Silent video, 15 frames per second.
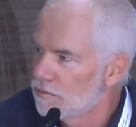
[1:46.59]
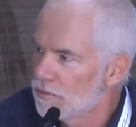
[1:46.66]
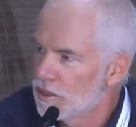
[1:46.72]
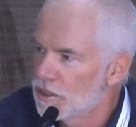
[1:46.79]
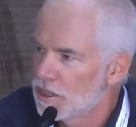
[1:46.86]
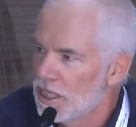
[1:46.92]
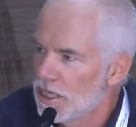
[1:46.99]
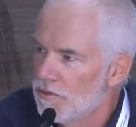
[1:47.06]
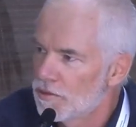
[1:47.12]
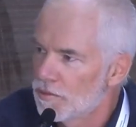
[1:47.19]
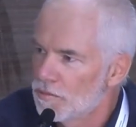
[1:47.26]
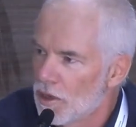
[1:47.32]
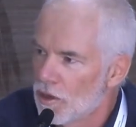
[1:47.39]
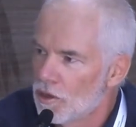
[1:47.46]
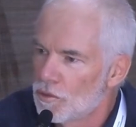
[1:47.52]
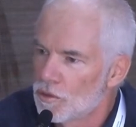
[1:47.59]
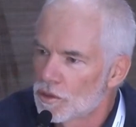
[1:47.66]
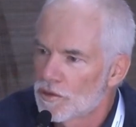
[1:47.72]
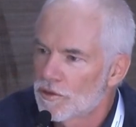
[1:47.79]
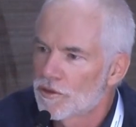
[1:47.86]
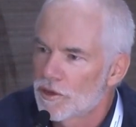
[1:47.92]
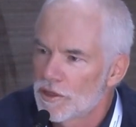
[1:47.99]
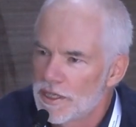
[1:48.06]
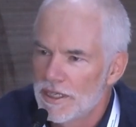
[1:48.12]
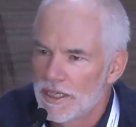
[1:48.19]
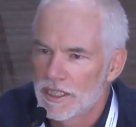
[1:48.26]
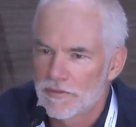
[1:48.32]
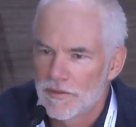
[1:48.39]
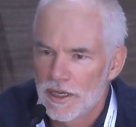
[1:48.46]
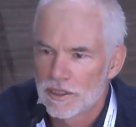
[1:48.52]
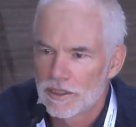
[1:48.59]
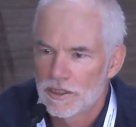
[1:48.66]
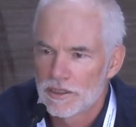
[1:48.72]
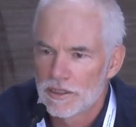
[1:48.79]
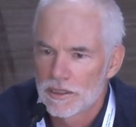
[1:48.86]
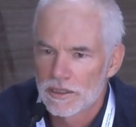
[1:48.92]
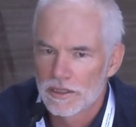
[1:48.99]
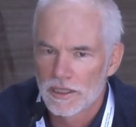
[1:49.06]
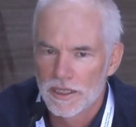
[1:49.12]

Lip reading: achieved almost 30 interventions